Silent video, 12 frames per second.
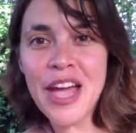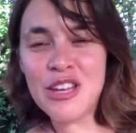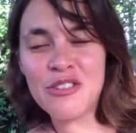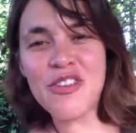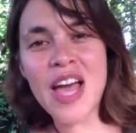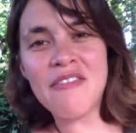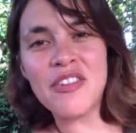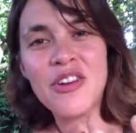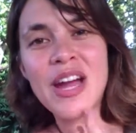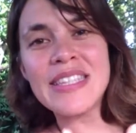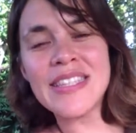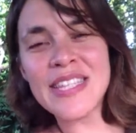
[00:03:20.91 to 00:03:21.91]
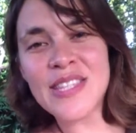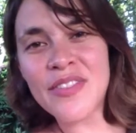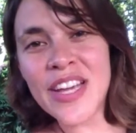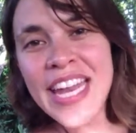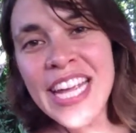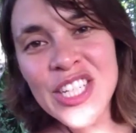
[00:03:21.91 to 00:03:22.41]
And if you have a great sense
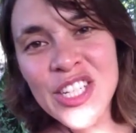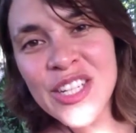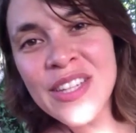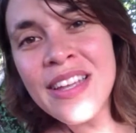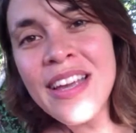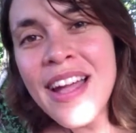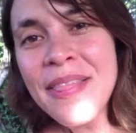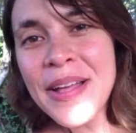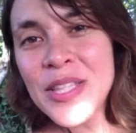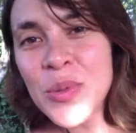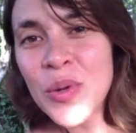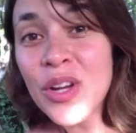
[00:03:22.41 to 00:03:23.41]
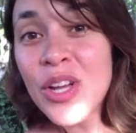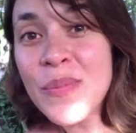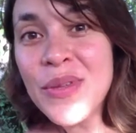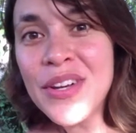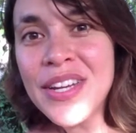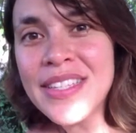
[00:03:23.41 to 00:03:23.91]
of connection, that's where a
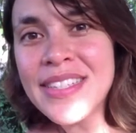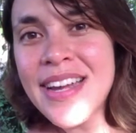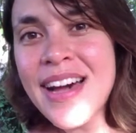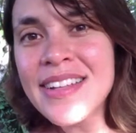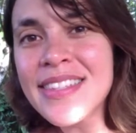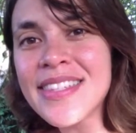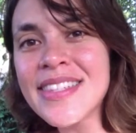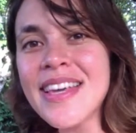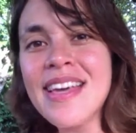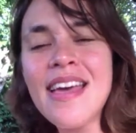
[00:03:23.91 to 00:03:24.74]
community starts.